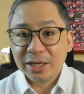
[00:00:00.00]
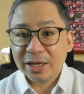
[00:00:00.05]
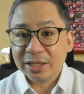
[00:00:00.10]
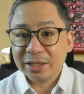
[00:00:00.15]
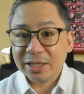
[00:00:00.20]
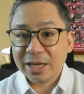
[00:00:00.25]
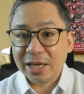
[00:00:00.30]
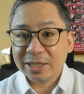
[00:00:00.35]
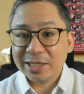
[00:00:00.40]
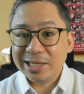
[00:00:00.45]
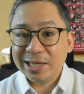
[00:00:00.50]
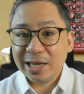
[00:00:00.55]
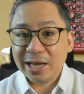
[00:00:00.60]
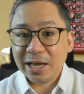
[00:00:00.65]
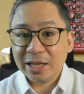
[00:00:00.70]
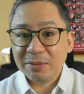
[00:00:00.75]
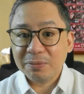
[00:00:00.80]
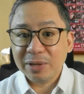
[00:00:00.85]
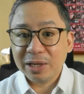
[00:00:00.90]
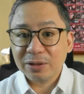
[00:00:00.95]
and that he
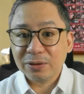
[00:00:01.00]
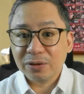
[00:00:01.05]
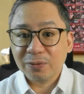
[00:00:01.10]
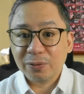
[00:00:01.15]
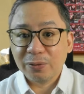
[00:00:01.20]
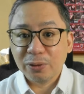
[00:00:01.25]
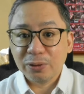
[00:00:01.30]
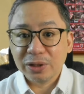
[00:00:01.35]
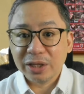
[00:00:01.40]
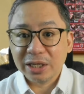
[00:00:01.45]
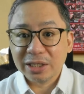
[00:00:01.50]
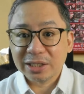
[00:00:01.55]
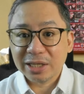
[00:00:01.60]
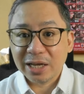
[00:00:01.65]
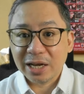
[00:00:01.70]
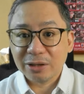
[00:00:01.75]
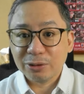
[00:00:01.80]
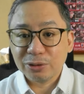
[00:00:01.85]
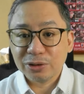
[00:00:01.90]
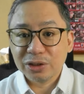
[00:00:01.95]
had been on floating
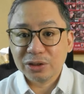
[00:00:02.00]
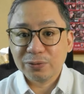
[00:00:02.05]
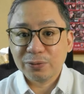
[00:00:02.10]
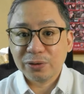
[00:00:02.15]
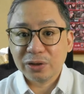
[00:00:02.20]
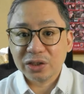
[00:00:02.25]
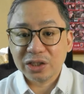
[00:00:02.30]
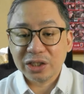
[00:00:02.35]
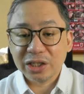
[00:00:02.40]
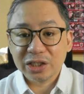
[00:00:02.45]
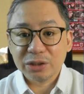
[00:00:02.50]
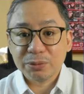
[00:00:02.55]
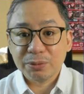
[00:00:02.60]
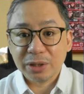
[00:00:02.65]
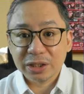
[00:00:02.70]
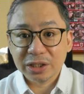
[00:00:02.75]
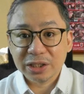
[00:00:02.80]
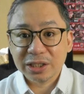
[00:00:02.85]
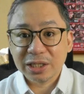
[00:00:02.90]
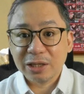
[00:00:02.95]
status for 6
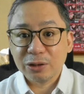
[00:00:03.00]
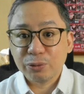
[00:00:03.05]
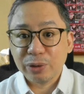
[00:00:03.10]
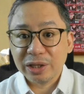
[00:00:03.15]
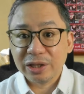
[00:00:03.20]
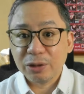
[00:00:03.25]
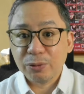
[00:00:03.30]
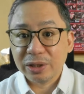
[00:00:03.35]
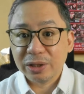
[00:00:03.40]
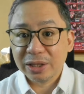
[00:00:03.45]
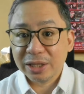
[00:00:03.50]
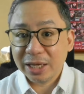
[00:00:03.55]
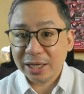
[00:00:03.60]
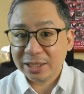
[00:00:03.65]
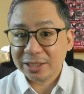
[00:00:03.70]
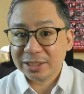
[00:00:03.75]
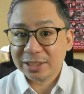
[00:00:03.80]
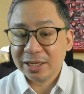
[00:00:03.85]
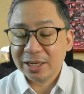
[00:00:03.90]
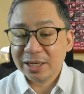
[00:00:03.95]
months and 21
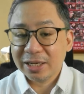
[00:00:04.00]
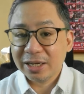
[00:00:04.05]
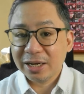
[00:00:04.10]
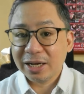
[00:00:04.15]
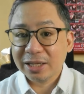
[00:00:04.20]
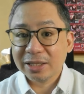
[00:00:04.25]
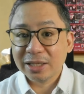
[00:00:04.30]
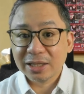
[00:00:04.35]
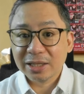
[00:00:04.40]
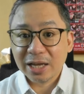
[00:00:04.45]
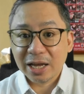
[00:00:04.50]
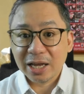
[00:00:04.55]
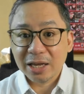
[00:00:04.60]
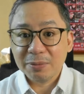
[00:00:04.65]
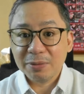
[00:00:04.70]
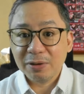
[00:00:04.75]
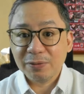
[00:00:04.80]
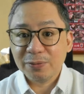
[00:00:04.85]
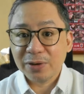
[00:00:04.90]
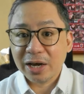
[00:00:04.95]
days at the
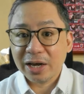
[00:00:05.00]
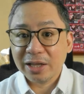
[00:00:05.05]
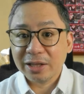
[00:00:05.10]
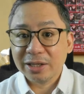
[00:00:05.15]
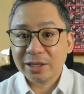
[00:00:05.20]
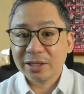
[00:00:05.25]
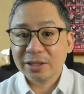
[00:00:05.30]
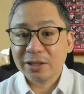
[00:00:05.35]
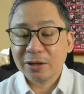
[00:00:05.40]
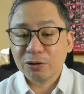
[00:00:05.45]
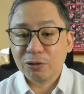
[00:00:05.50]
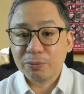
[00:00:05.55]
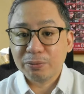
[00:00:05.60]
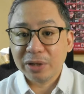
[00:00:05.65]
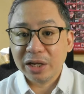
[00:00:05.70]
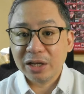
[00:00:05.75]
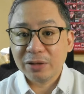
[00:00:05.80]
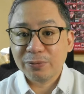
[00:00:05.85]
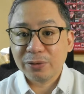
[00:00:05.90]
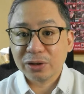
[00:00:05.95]
time he filed the
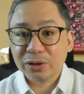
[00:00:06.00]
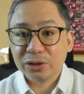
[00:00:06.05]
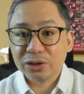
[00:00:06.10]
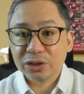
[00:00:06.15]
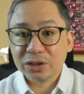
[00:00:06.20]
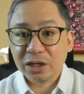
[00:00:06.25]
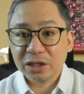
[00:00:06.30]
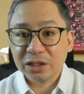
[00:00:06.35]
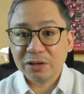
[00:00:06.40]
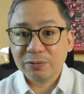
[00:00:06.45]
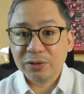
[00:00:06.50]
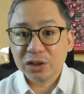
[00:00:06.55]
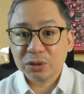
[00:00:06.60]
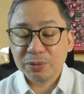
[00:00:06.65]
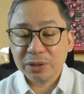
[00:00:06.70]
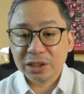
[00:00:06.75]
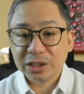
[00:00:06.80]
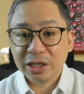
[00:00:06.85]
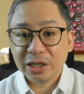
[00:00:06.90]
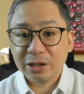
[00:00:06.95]
complaint for constructive
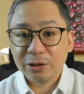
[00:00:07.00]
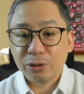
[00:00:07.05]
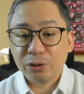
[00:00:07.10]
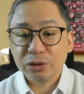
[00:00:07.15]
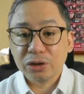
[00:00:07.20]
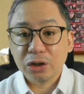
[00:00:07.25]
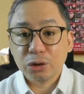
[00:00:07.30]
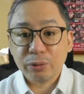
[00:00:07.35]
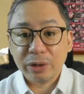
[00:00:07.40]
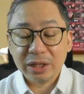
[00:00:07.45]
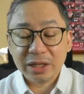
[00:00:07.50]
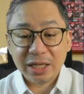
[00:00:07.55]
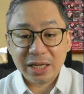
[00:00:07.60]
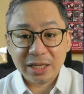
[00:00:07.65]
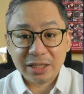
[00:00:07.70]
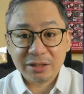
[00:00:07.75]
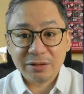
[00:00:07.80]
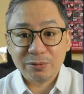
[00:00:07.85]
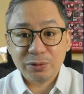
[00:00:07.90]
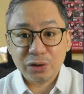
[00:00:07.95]
dismissal on the
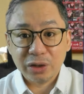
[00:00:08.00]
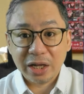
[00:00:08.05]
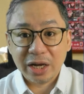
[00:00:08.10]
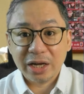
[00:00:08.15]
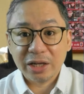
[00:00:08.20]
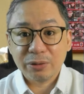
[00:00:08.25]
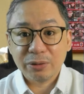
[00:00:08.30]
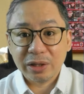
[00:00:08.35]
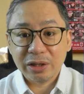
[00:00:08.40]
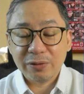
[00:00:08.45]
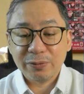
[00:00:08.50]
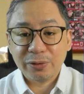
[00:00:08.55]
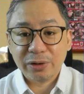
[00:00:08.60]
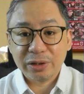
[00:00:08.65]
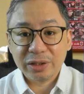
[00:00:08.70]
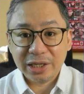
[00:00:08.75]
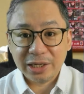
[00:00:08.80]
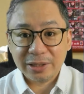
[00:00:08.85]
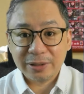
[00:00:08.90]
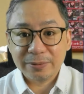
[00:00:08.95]
28th of July
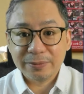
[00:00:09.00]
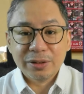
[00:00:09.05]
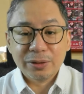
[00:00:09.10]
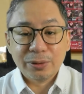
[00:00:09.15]
2014.